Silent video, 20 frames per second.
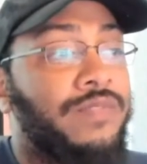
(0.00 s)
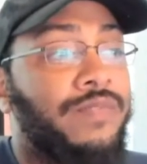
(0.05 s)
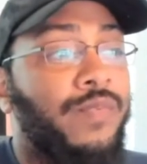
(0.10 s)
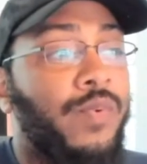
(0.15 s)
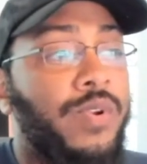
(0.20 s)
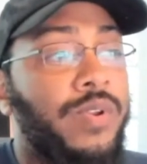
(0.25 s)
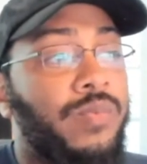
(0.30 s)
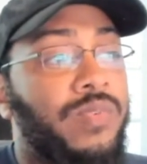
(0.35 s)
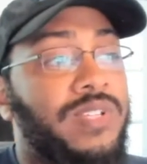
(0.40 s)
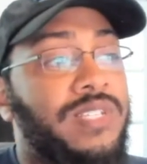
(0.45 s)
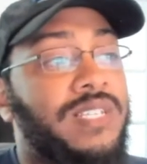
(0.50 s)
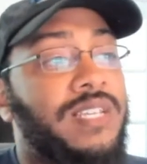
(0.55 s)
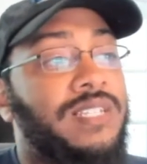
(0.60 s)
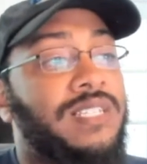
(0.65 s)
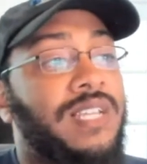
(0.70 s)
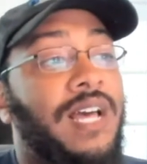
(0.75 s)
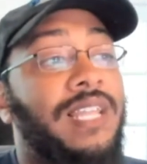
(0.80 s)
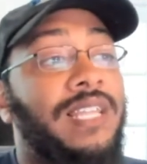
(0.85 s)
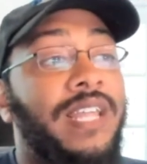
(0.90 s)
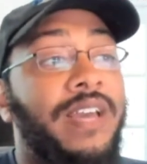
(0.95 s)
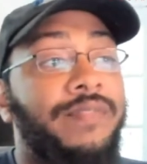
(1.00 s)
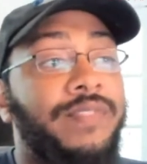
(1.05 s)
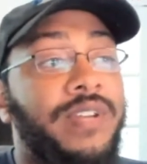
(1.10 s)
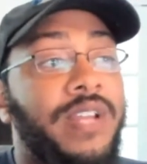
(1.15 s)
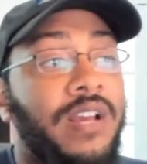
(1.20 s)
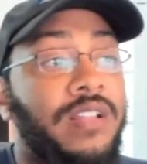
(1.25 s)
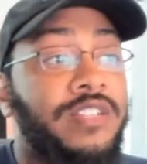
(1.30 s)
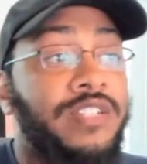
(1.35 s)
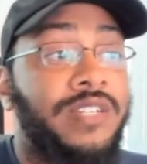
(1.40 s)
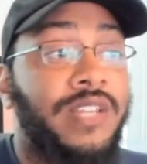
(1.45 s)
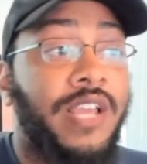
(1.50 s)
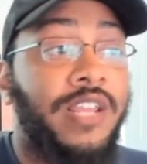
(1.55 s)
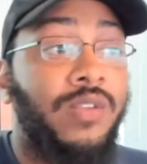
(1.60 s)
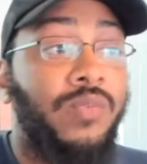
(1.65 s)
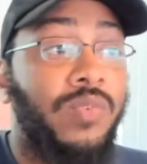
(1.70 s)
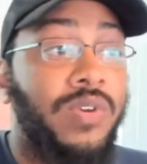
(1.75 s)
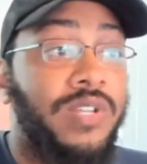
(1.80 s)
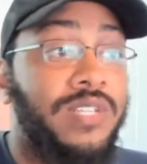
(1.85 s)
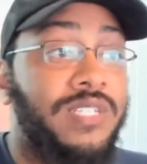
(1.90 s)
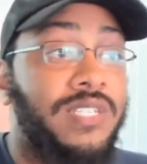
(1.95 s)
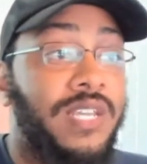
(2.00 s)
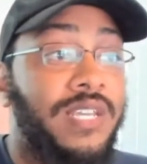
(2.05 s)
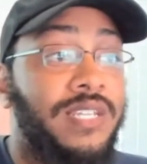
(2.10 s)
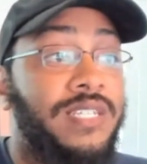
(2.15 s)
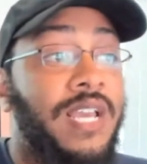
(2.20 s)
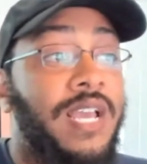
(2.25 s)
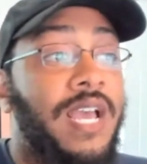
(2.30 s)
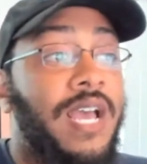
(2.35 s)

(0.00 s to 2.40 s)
$11.91,